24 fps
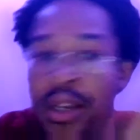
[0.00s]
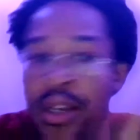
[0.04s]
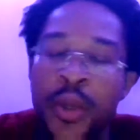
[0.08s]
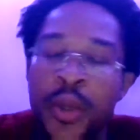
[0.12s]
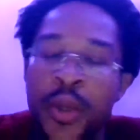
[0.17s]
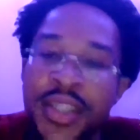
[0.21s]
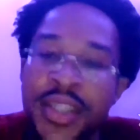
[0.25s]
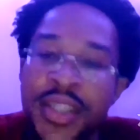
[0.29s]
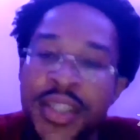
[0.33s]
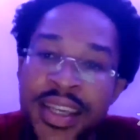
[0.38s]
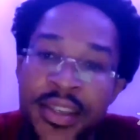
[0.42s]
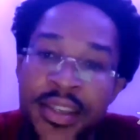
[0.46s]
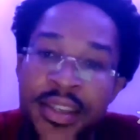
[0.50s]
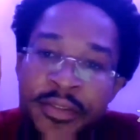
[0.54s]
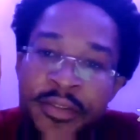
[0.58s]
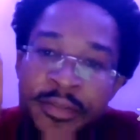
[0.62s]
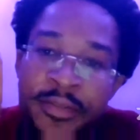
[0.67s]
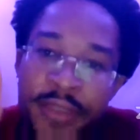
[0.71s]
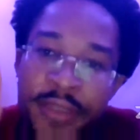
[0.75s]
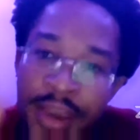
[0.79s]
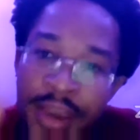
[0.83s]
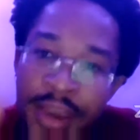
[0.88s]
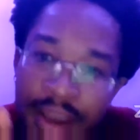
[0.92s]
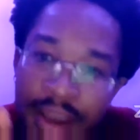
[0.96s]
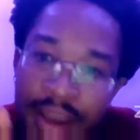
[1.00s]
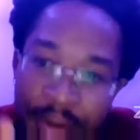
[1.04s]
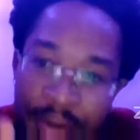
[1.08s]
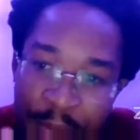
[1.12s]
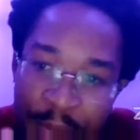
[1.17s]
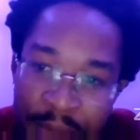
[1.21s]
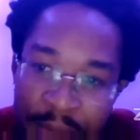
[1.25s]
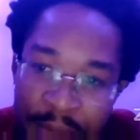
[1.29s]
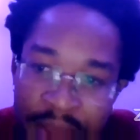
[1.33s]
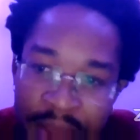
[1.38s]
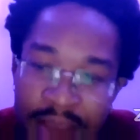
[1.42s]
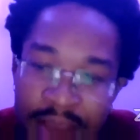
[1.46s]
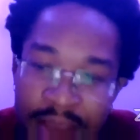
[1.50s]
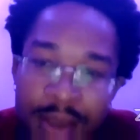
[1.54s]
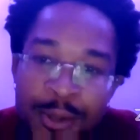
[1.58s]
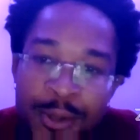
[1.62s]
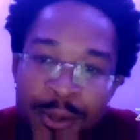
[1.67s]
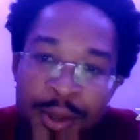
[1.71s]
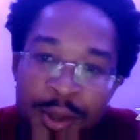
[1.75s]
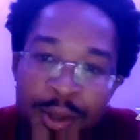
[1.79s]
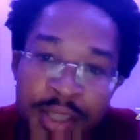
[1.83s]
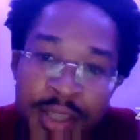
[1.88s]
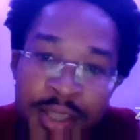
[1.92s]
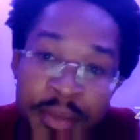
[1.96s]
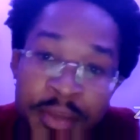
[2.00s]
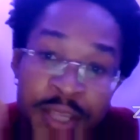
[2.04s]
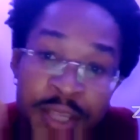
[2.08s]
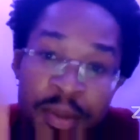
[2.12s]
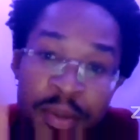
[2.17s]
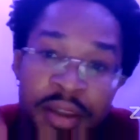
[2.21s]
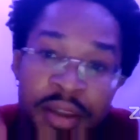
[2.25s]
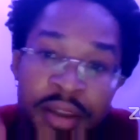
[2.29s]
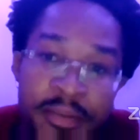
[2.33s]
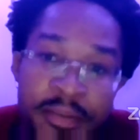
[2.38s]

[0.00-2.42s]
which is fear. So as I'm explaining